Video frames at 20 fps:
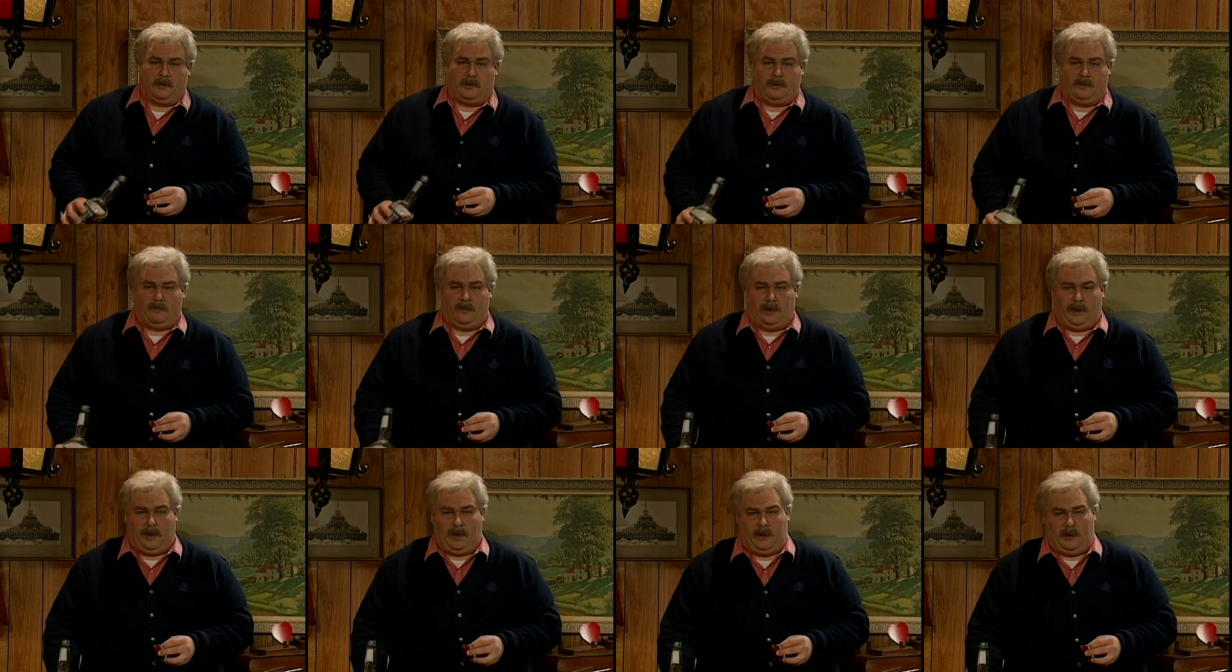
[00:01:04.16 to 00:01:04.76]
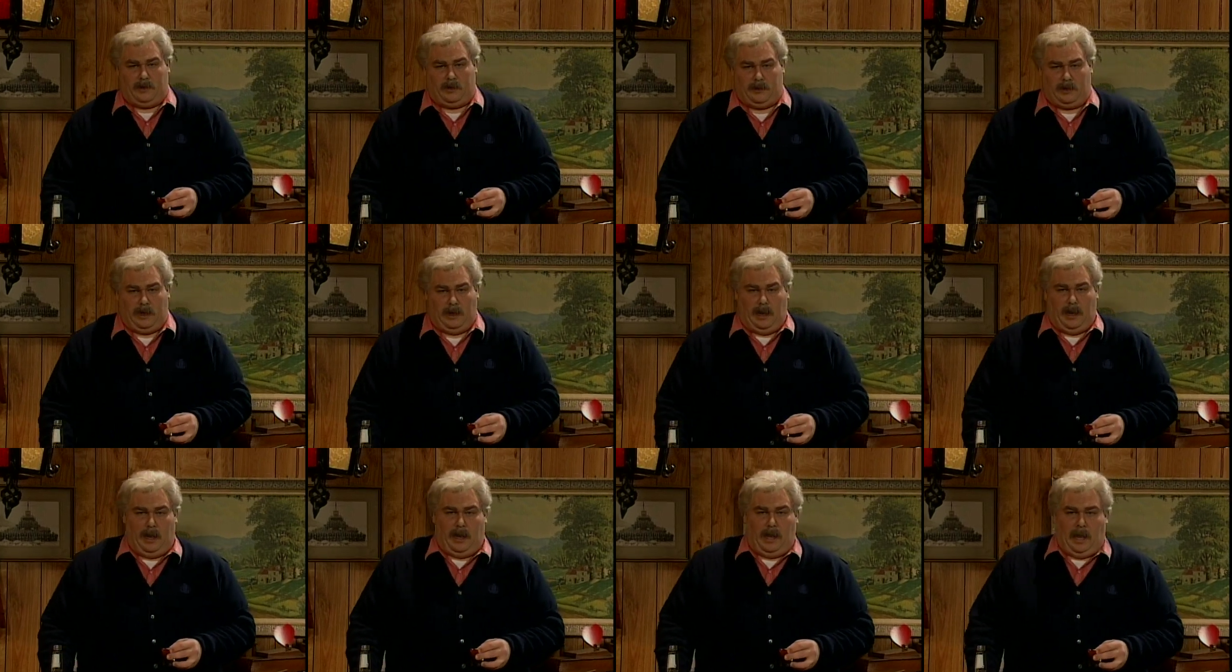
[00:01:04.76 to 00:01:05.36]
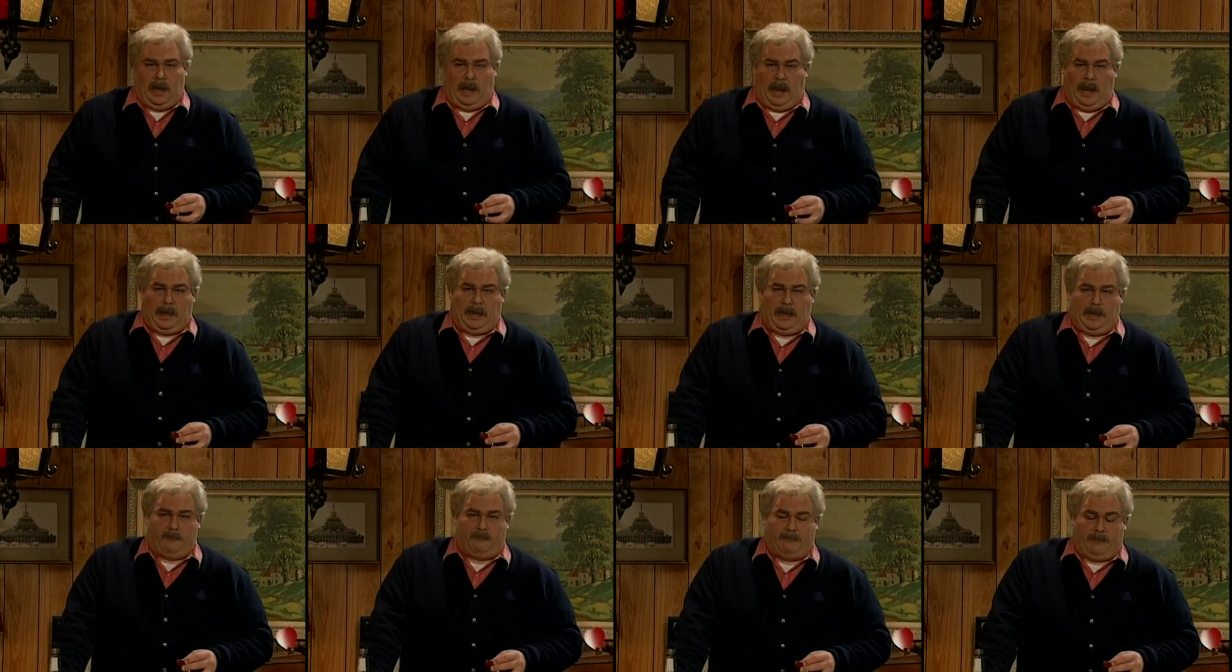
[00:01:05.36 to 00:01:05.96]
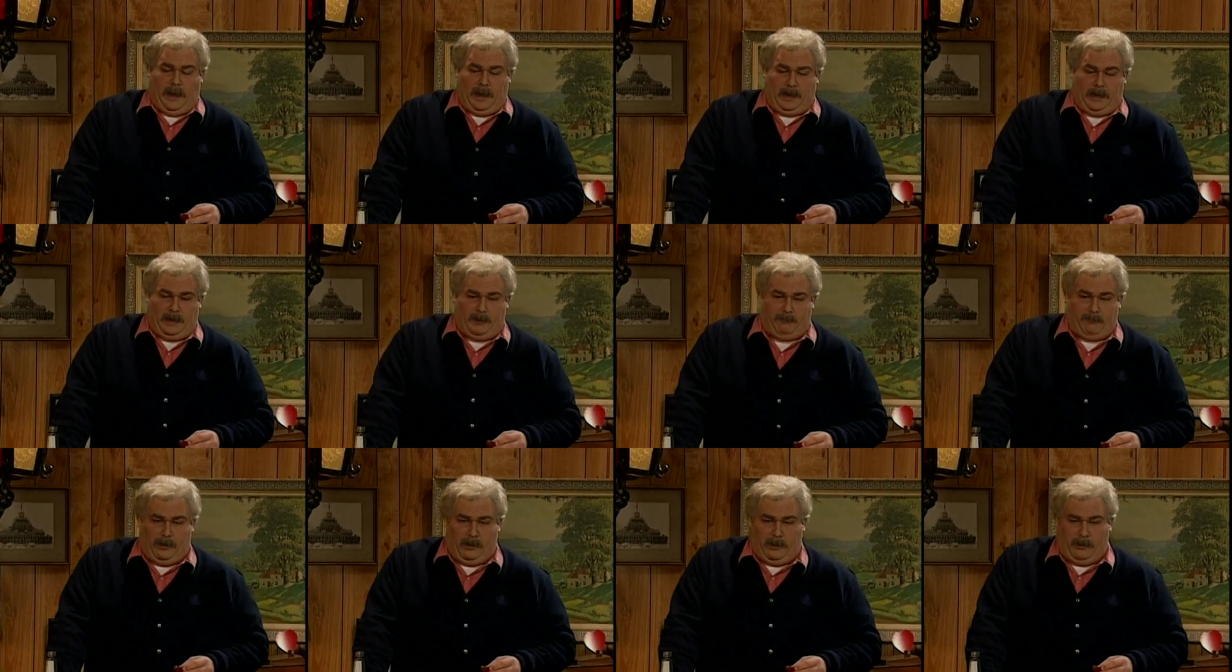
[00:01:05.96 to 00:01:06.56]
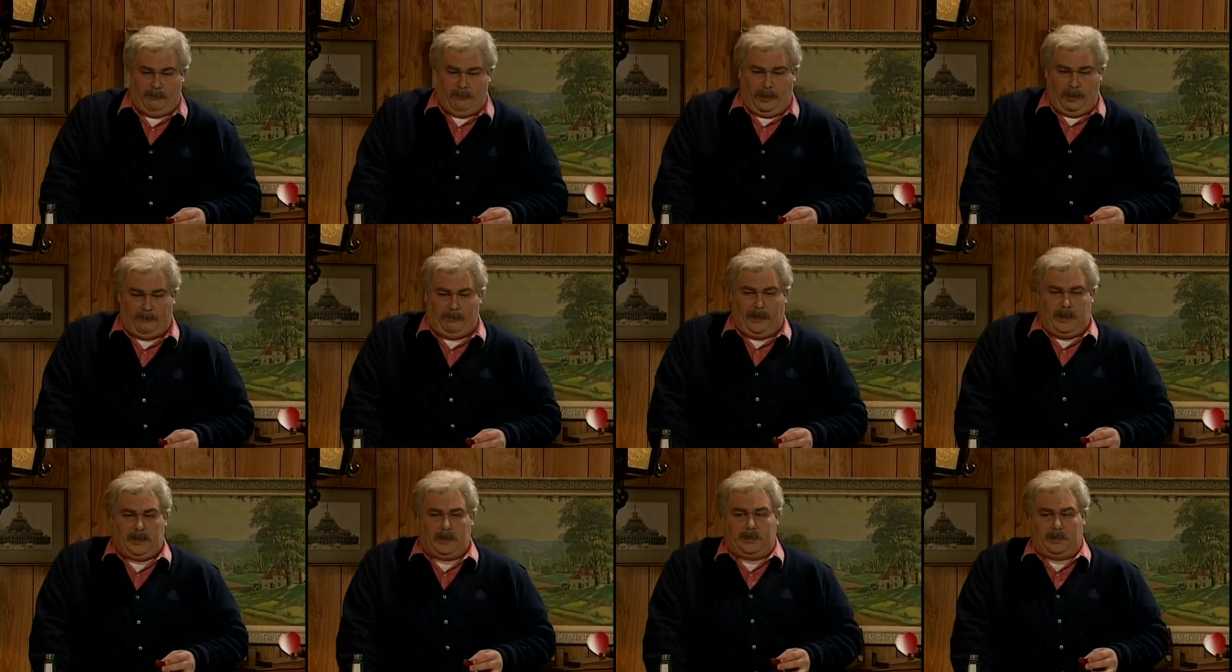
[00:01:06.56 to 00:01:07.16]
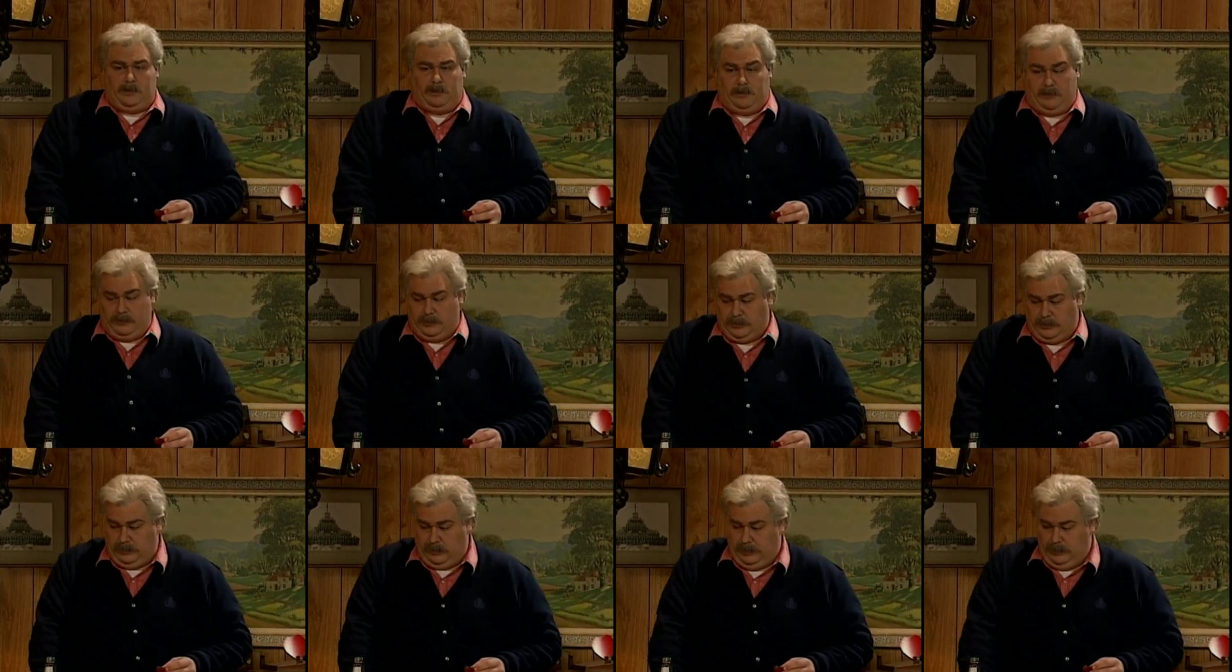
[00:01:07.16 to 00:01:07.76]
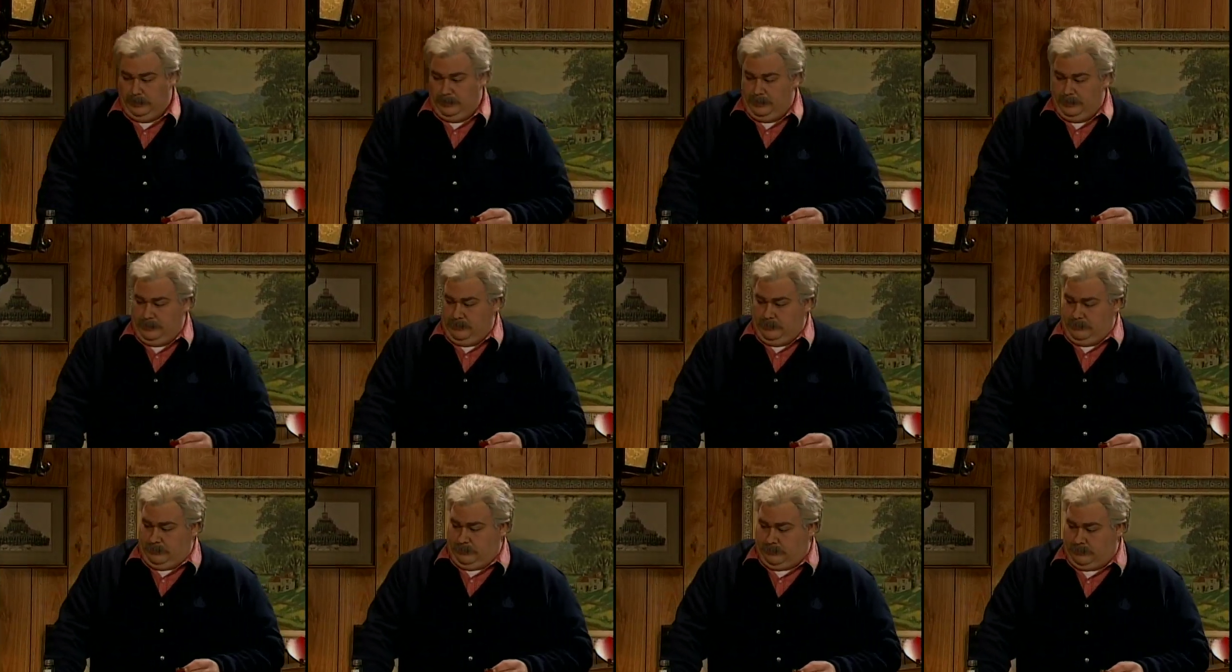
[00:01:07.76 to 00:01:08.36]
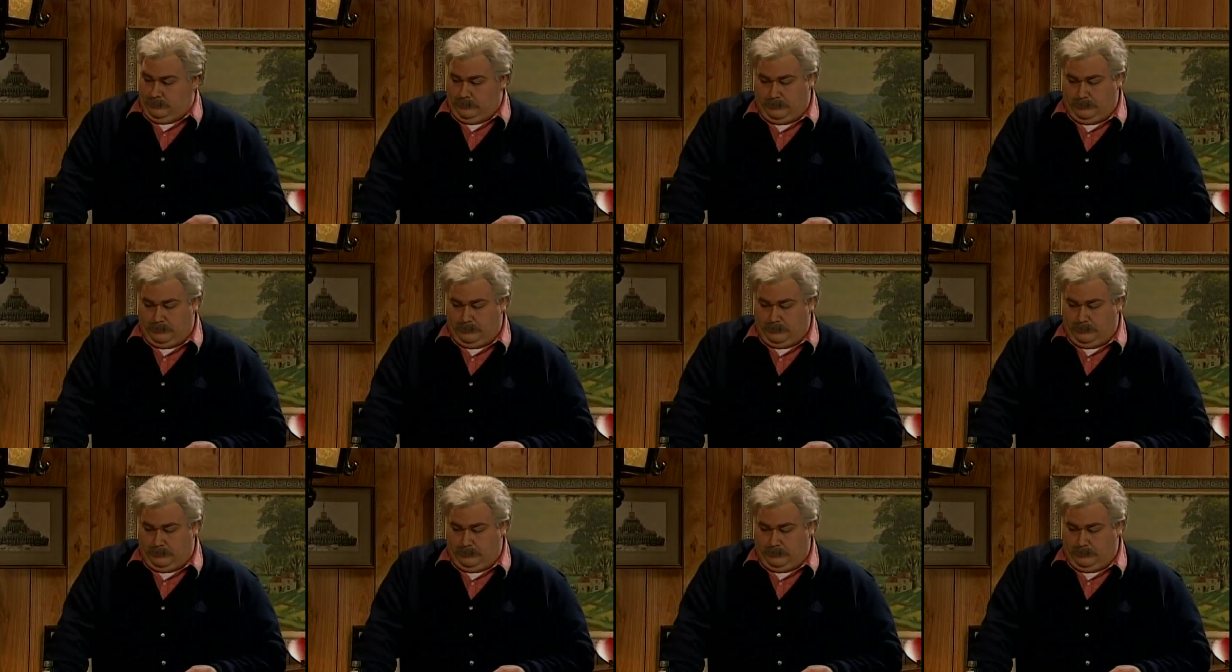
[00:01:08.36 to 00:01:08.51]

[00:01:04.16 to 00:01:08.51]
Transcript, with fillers: somewhere. I got a, I got a pair of my best shoes and uh,